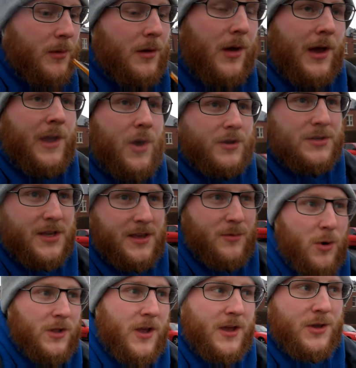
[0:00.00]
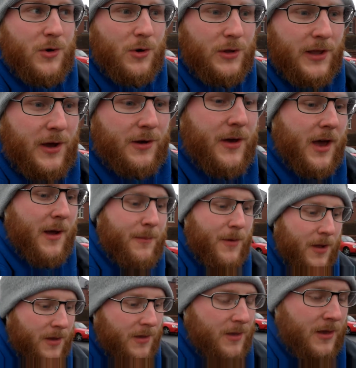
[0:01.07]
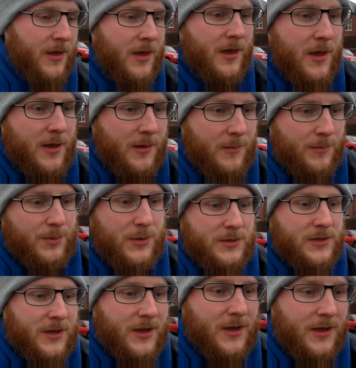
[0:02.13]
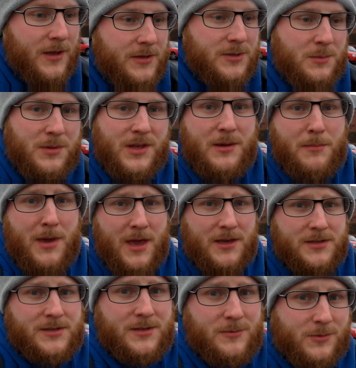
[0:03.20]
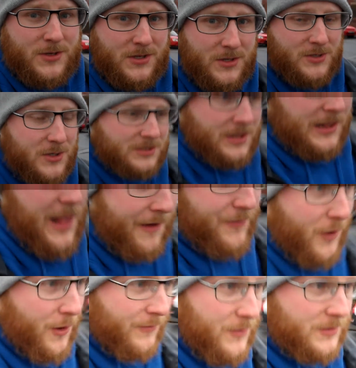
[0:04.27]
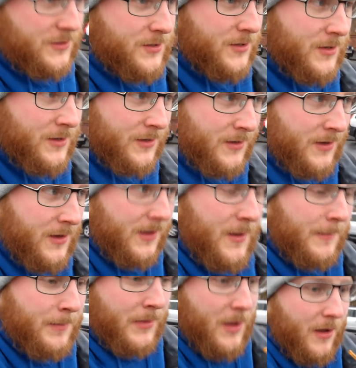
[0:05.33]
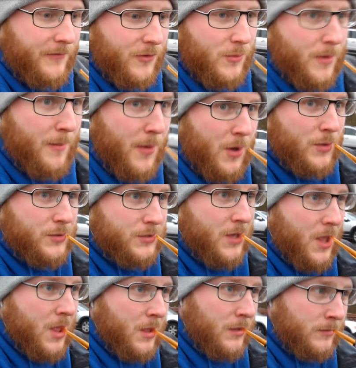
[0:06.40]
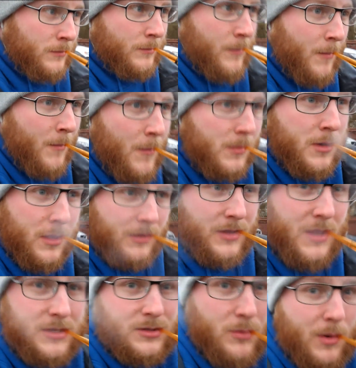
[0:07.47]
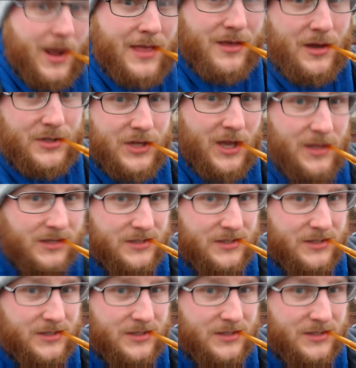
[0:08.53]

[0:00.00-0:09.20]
I can't say what I call it on camera, but uh, something mix, which is just the leftovers of all my bowls. And here's the weather, check this